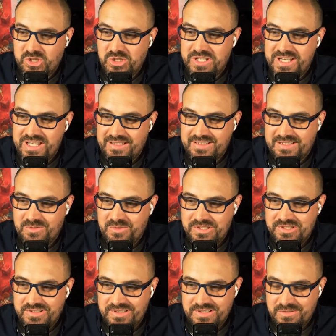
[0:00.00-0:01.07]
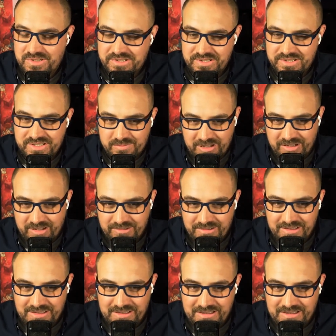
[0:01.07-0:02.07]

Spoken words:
looking at this question is about,